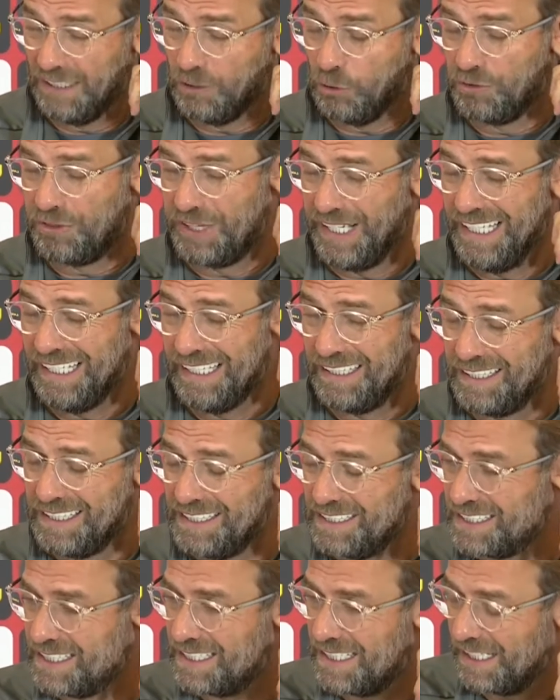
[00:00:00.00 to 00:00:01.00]
I don't think in
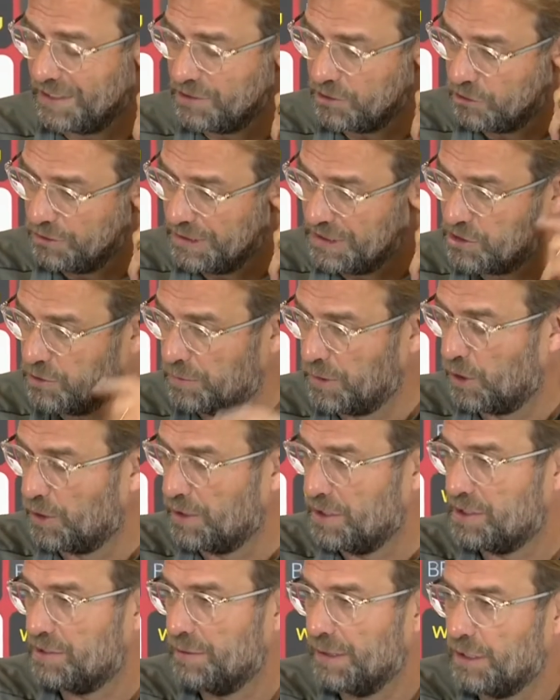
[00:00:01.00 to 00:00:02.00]
this categories, to be
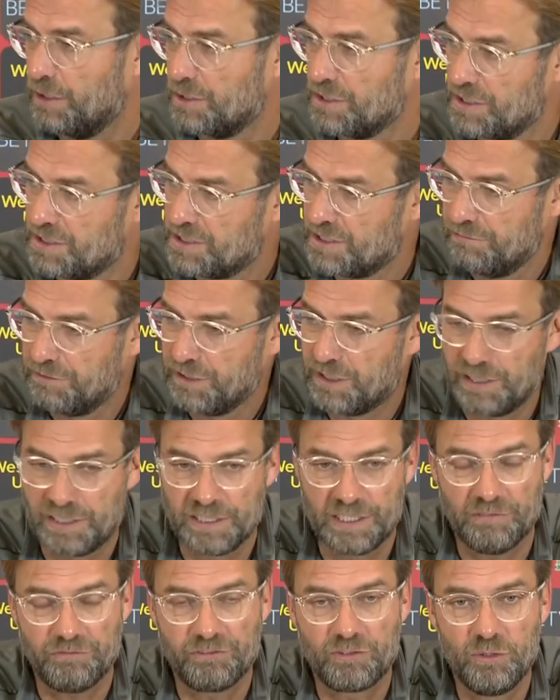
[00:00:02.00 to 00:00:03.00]
honest, because it's difficult
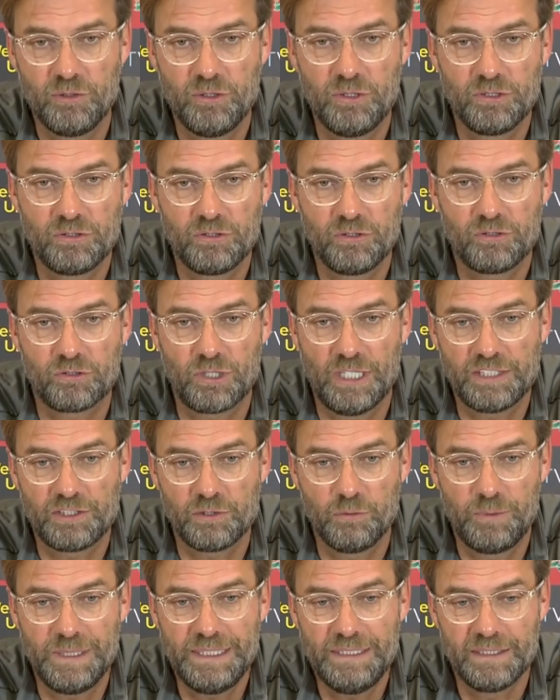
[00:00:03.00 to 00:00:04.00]
enough to, to try
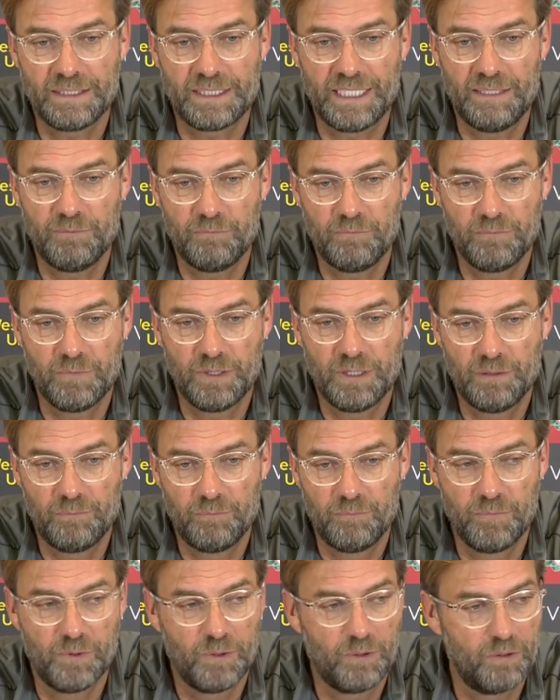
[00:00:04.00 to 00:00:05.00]
to win the game
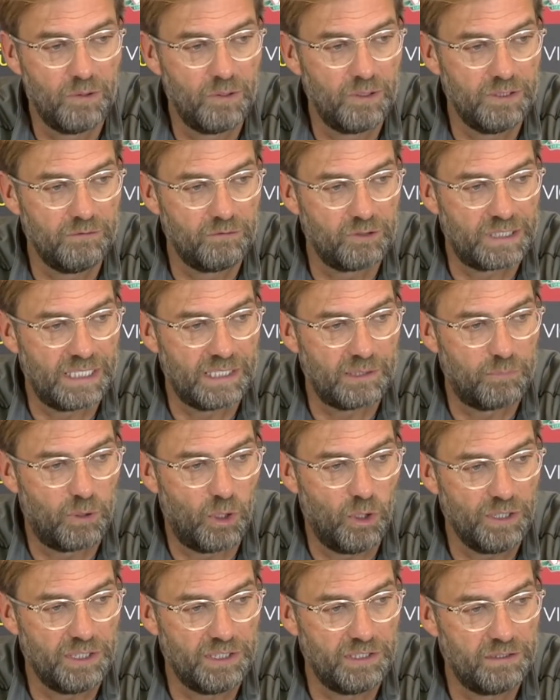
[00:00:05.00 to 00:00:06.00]
um, or even to get a
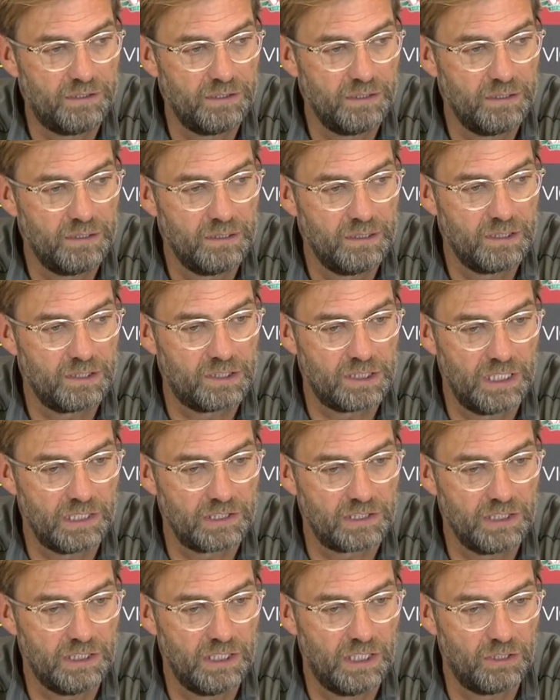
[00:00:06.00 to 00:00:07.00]
point at
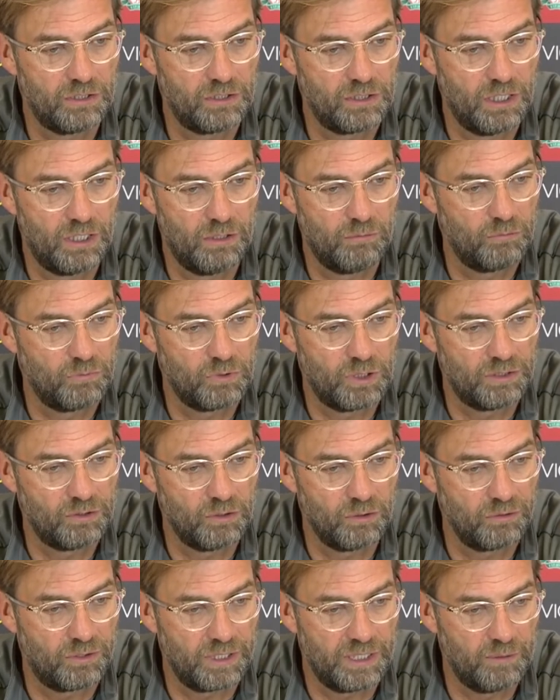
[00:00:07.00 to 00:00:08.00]
Chelsea. And um, I
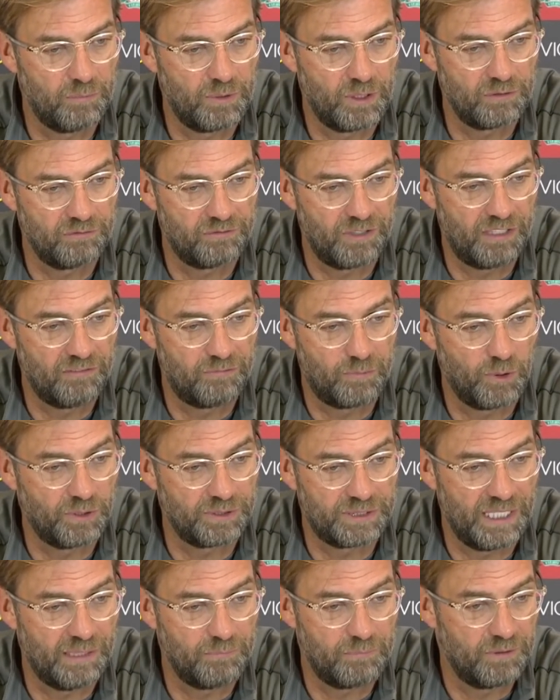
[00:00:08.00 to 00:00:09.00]
don't think about a five
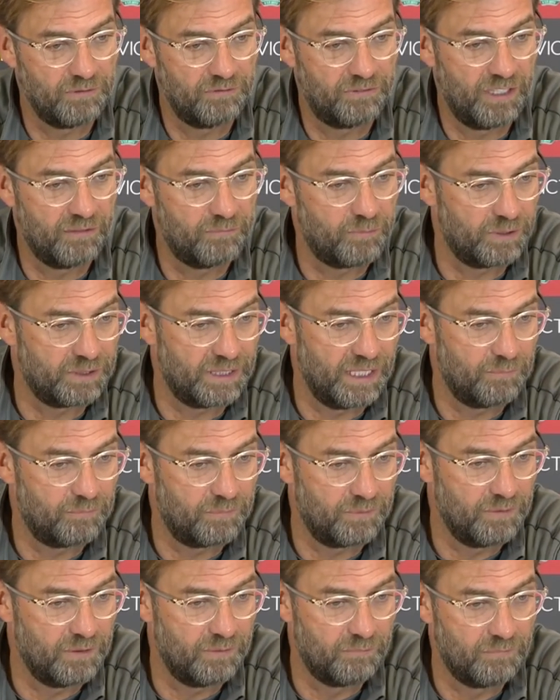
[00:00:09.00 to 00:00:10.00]
point gap and a five point gap
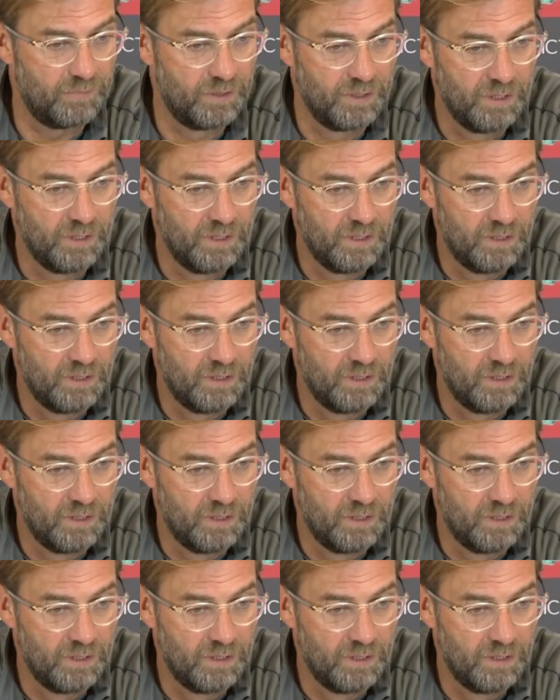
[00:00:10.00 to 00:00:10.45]
um,